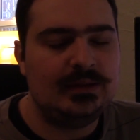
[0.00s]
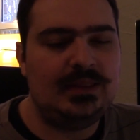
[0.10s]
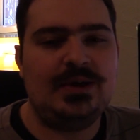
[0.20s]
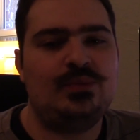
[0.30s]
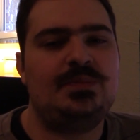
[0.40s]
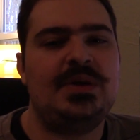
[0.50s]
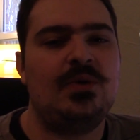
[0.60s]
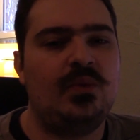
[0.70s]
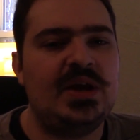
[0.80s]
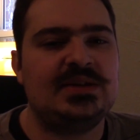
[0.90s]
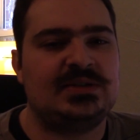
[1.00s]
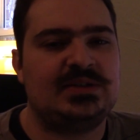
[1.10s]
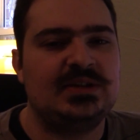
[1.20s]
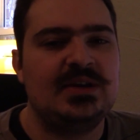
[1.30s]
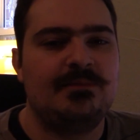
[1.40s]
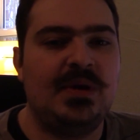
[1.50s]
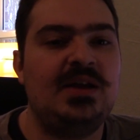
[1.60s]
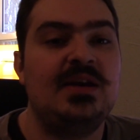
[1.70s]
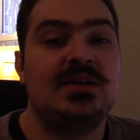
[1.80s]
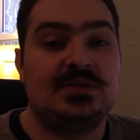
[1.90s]
That would be a waste.
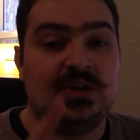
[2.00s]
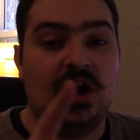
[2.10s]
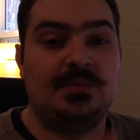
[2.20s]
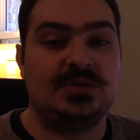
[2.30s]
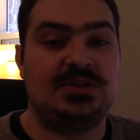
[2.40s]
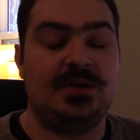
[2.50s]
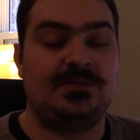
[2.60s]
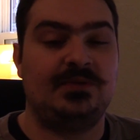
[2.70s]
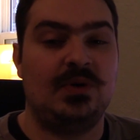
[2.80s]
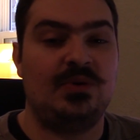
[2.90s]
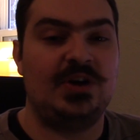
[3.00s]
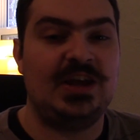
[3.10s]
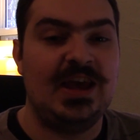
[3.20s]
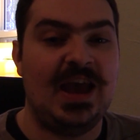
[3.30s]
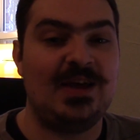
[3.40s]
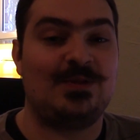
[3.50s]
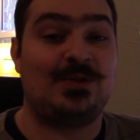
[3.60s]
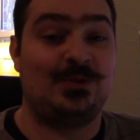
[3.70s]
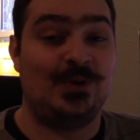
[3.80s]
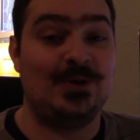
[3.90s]
But Tarble steps forward and
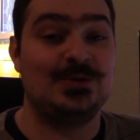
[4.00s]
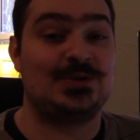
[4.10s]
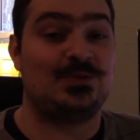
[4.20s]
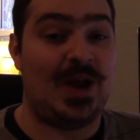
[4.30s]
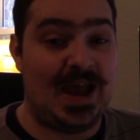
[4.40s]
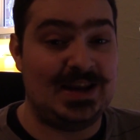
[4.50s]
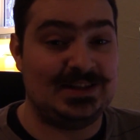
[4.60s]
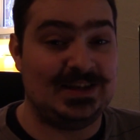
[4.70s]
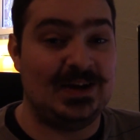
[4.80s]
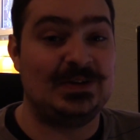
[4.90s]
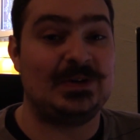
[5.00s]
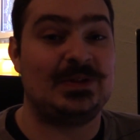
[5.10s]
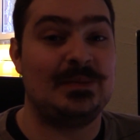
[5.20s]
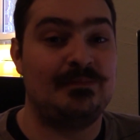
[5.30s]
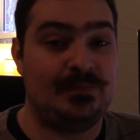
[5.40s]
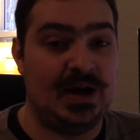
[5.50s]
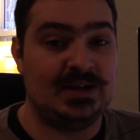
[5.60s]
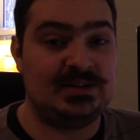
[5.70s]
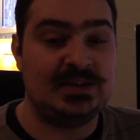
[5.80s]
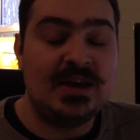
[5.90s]
throws Raditz under the
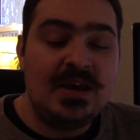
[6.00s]
bus.